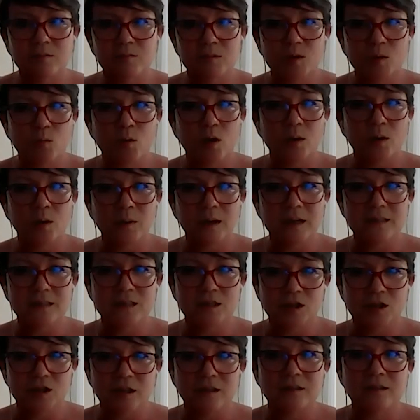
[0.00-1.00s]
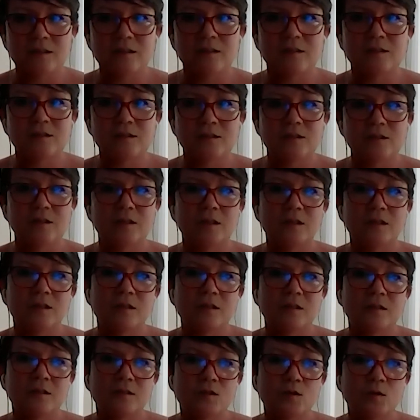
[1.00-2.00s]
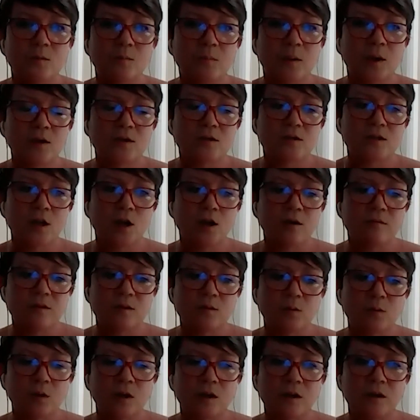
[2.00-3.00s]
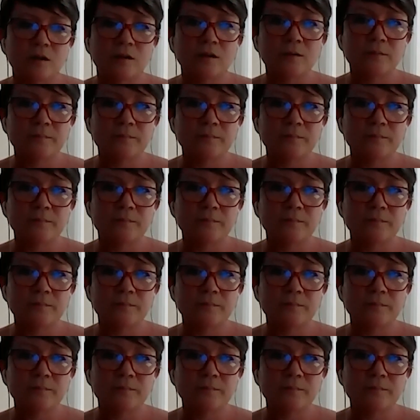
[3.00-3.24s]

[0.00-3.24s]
the workplace adjusts to a post-COVID world.